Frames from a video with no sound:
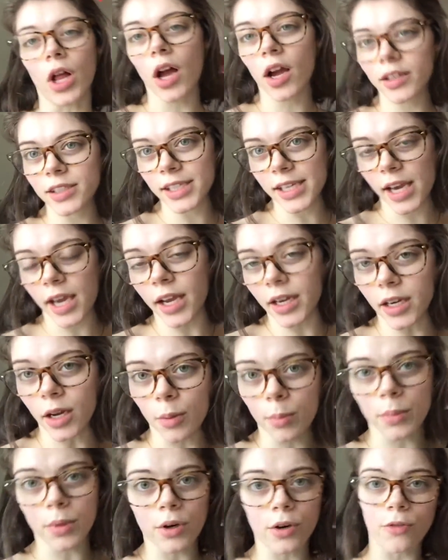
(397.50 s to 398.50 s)
Vlog day
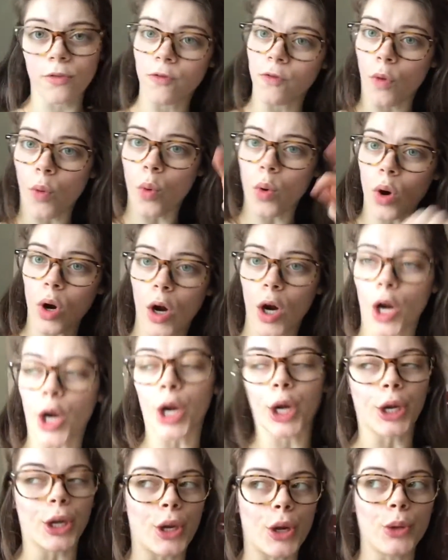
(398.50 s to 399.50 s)
number four,
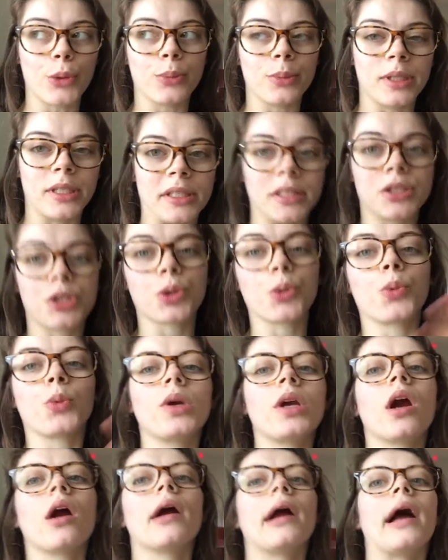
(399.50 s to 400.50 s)
no meat.
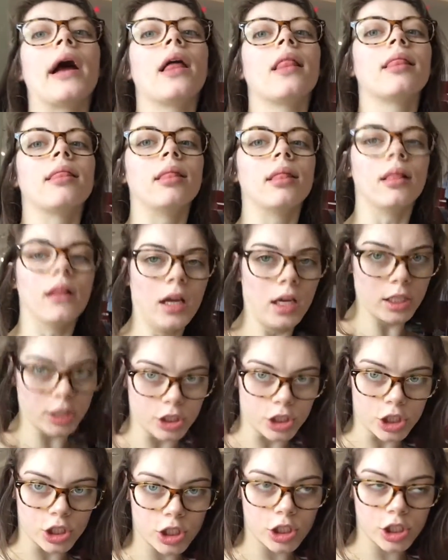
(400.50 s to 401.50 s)
We are at
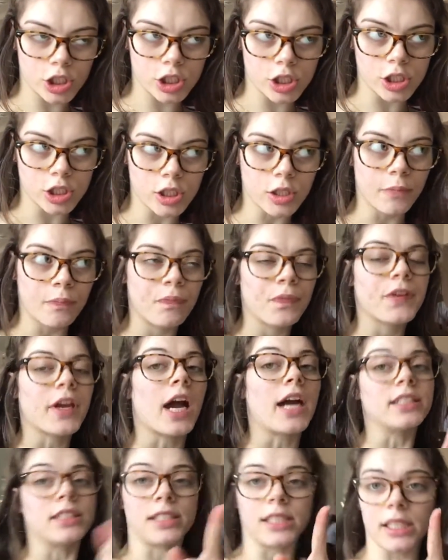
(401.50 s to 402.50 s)
lunch.
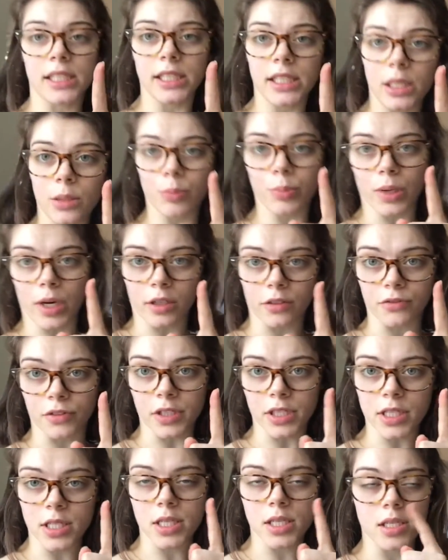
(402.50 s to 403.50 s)
I did eat
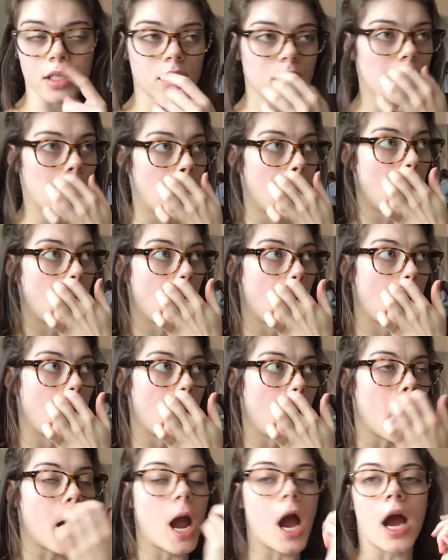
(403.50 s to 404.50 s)
breakfast.
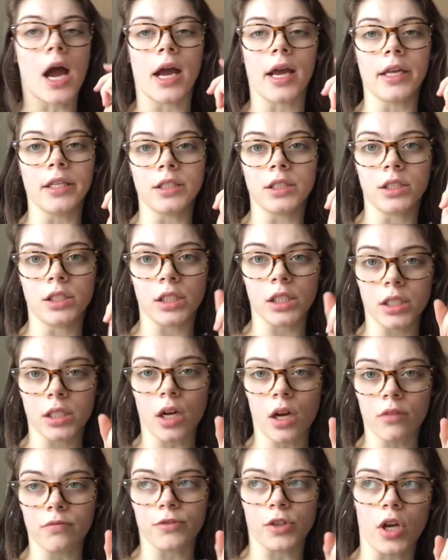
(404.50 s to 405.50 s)
I did
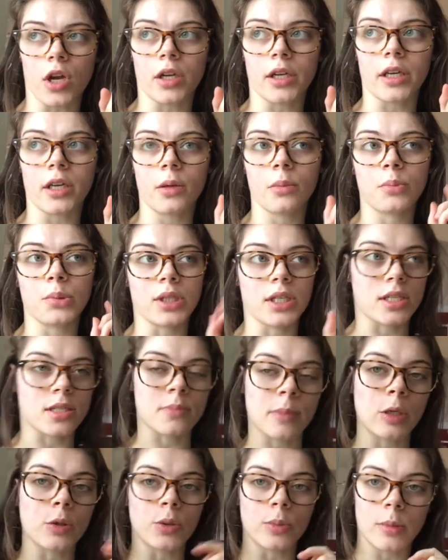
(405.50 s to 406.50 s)
not vlog it
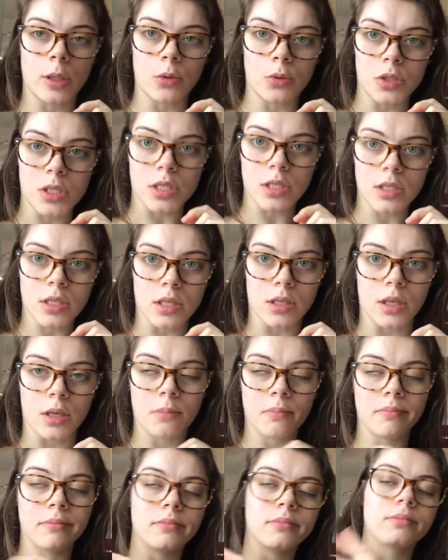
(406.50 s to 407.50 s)
because my roommate was
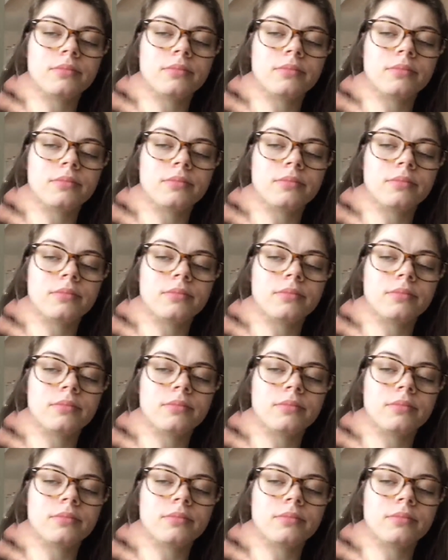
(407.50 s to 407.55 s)
asleep.